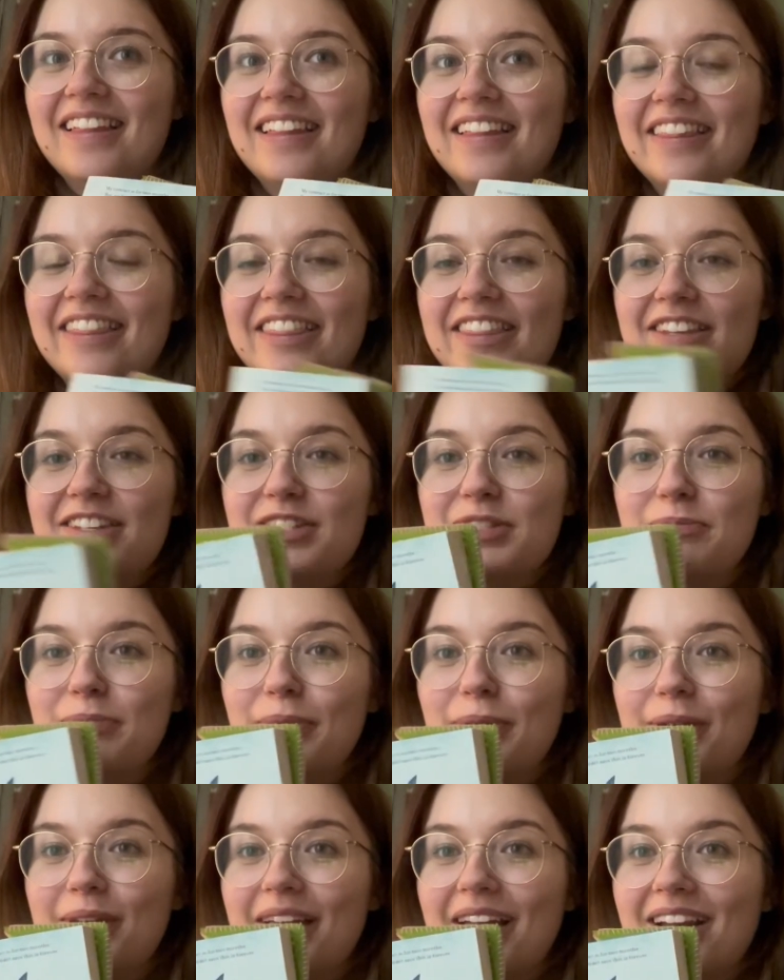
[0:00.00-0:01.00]
This
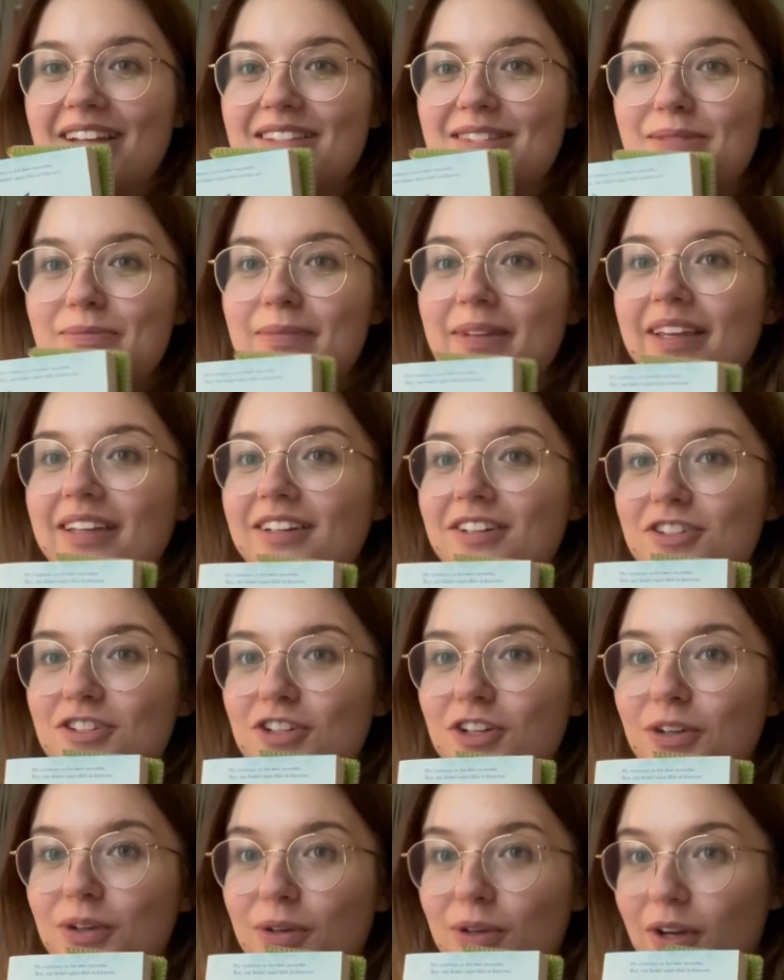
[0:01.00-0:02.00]
book has me in a
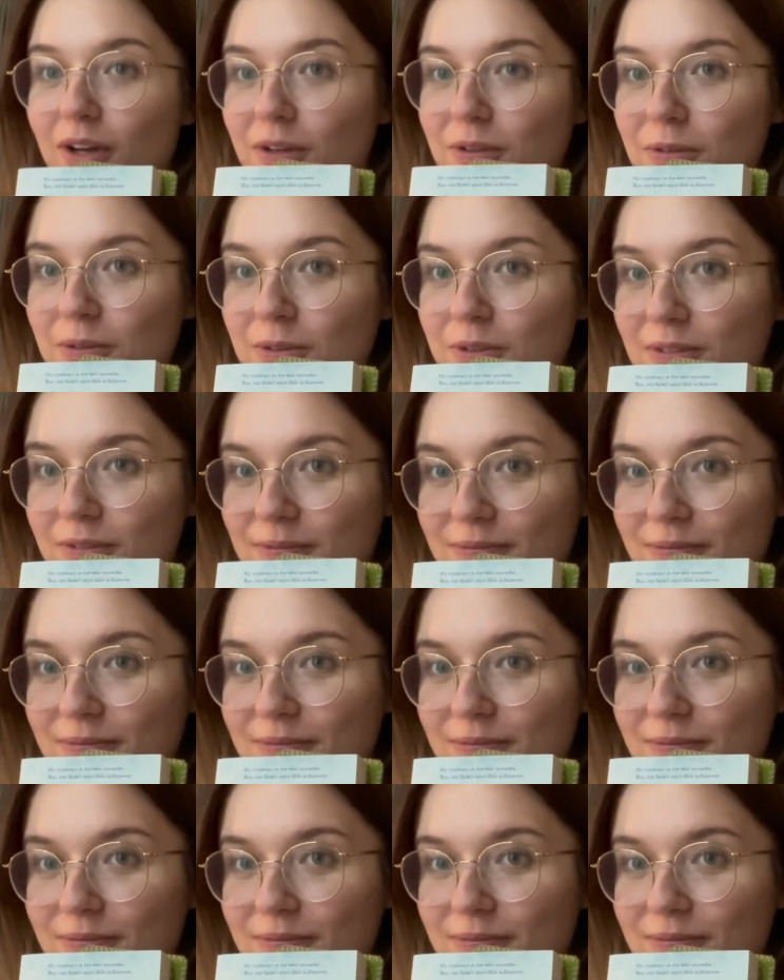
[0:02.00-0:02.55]
chokehold.